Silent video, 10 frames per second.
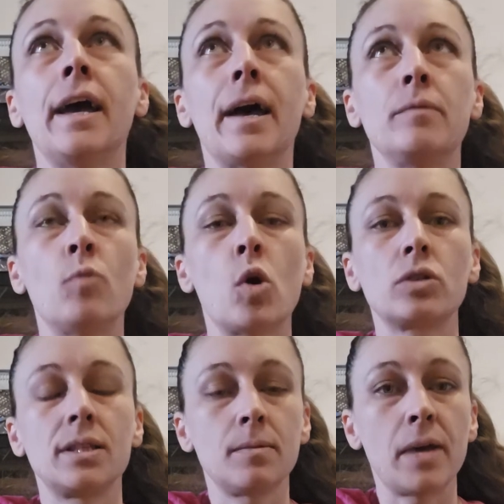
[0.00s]
And
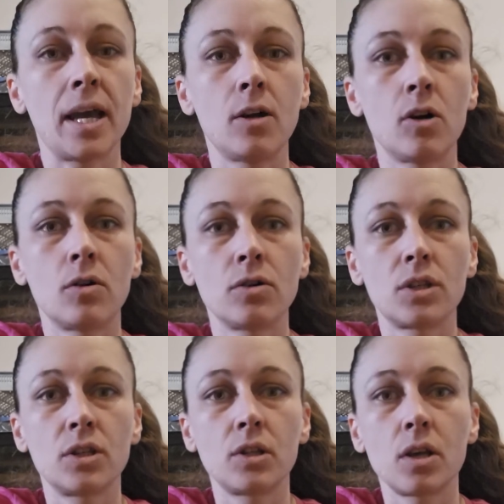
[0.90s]
most
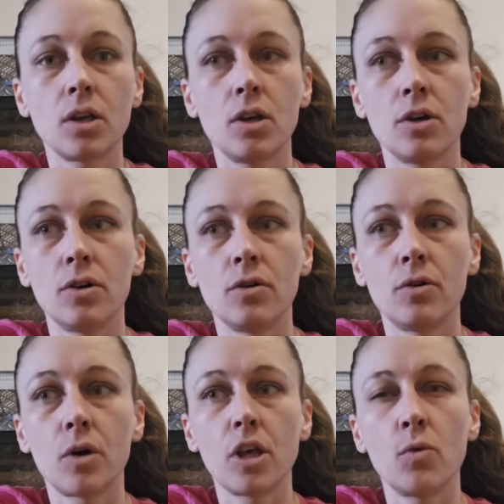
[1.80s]
tomatoes
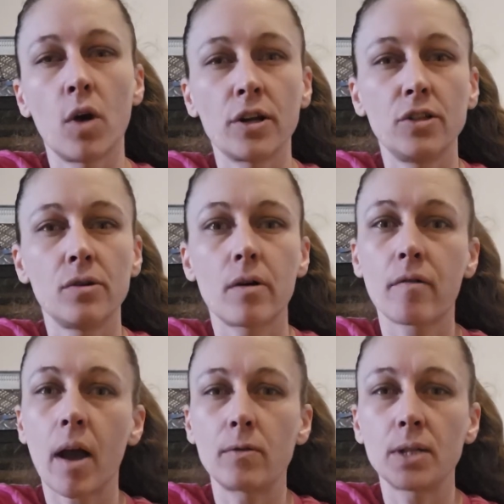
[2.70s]
you want to do
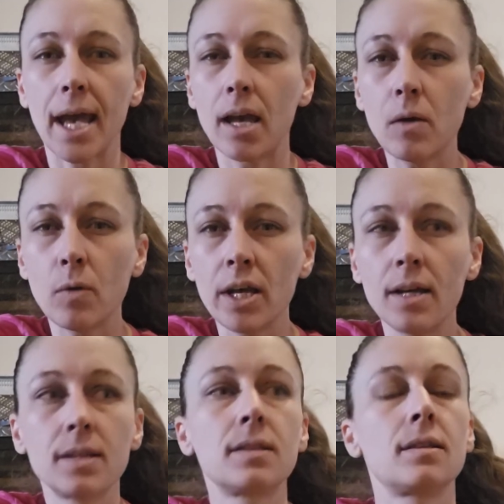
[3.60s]
around 8
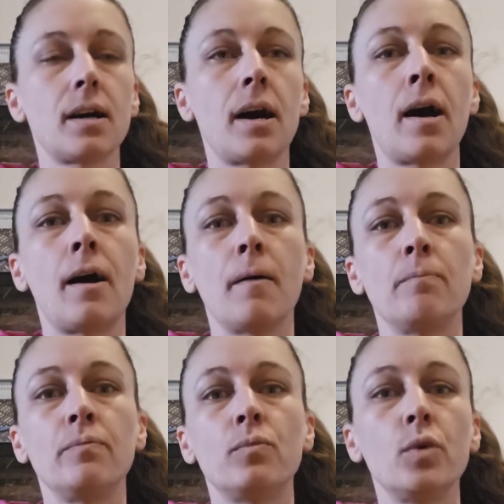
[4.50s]
weeks.
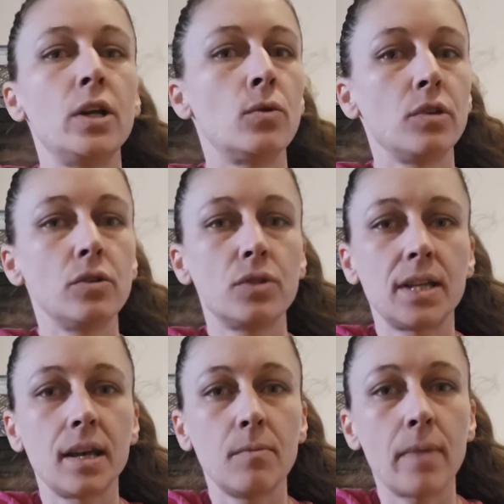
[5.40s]
We don't use
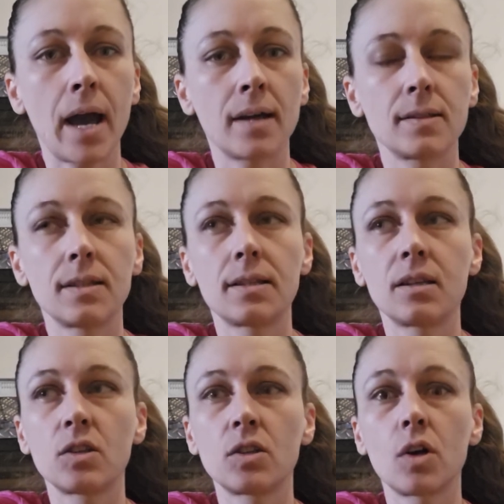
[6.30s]
heat mats,
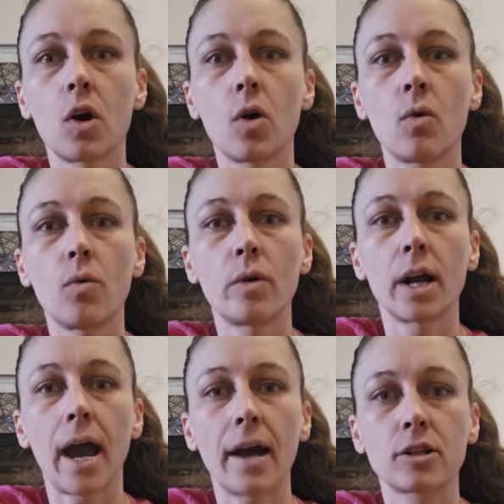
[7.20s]
so
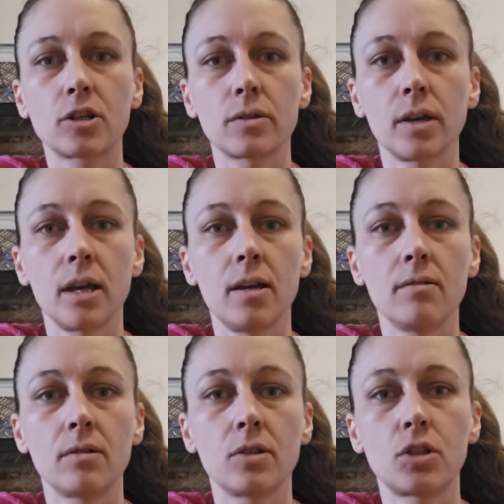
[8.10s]
we're
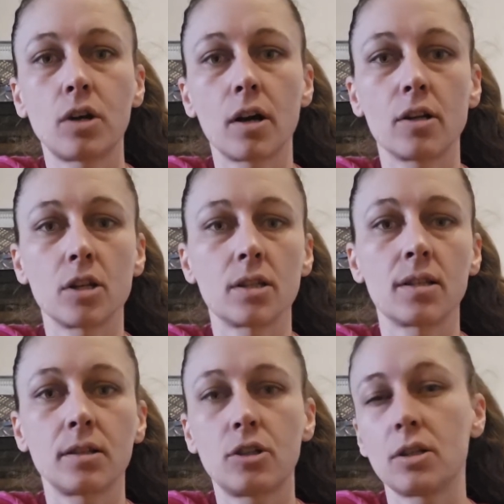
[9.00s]
actually start
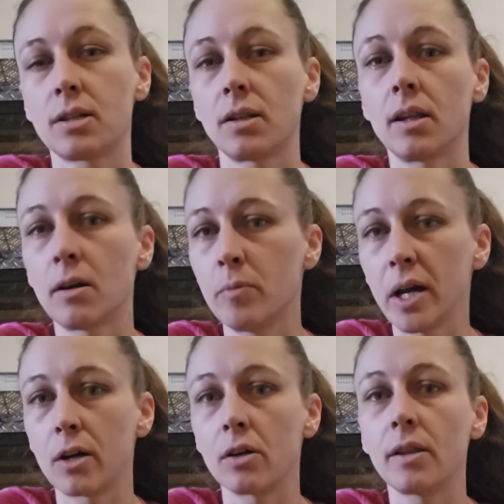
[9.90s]
just a little
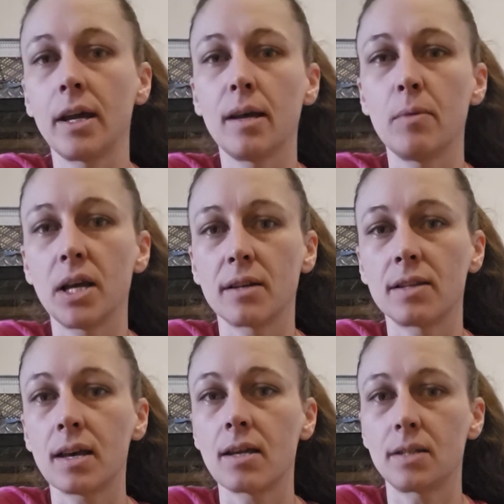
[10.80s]
bit early because
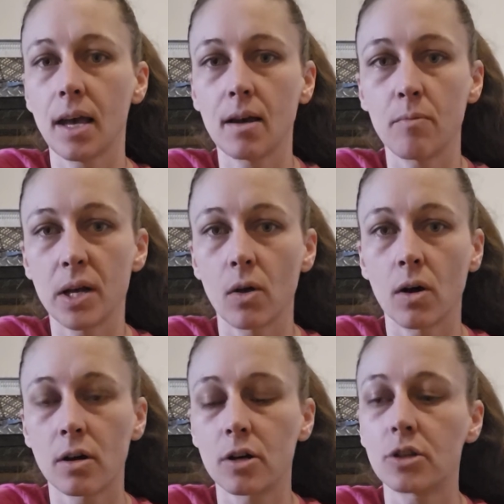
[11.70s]
they can take a bit
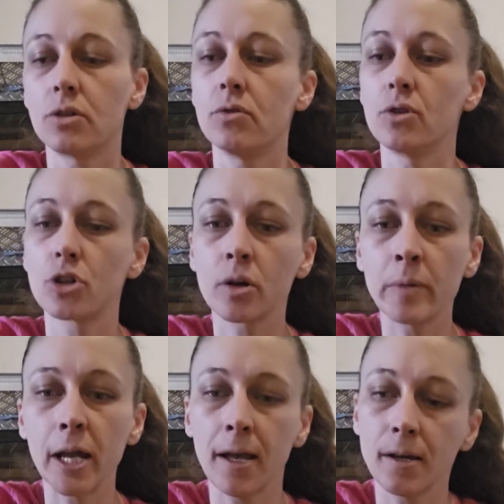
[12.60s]
longer to
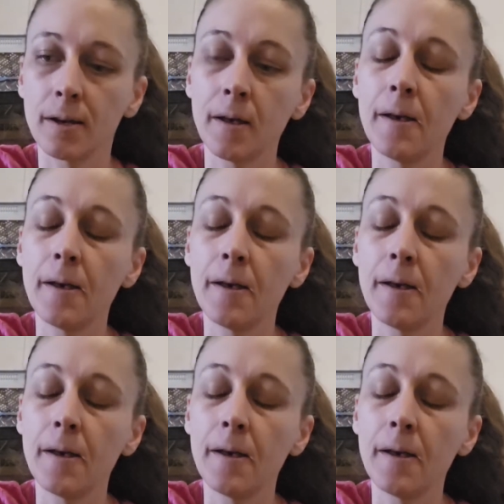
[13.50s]
germinate.